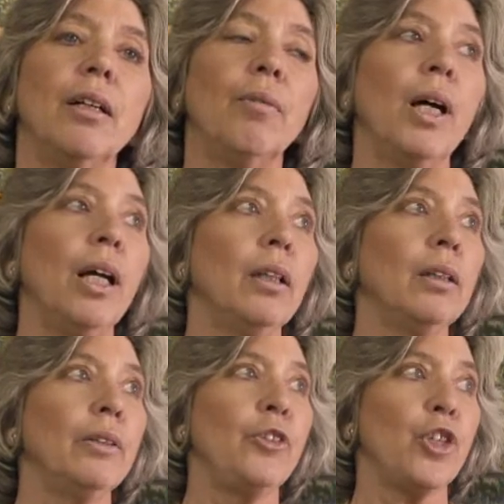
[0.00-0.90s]
Well,
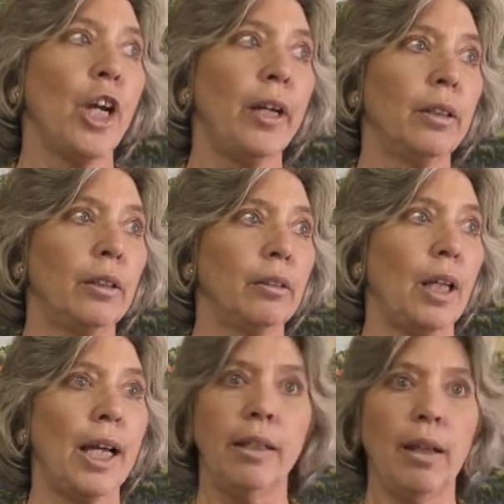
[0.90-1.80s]
jail,
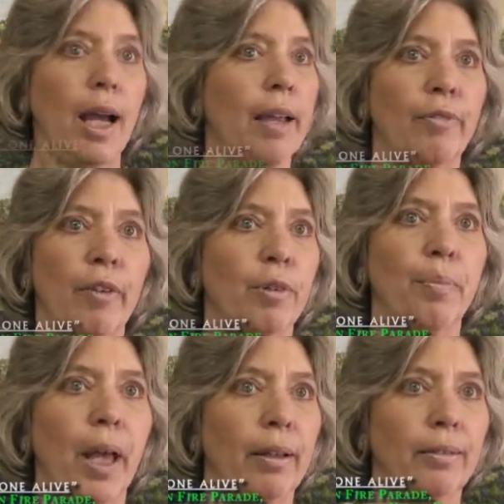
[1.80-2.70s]
I have never
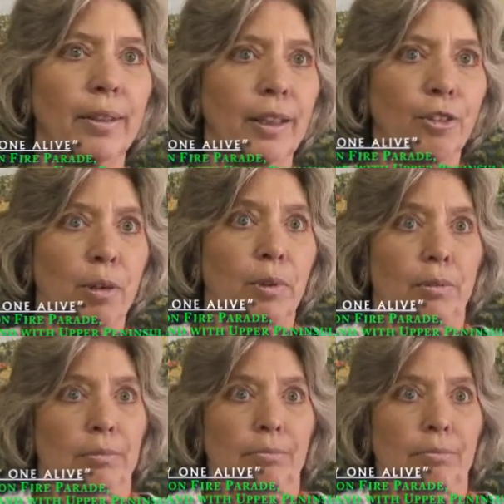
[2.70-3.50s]
been in trouble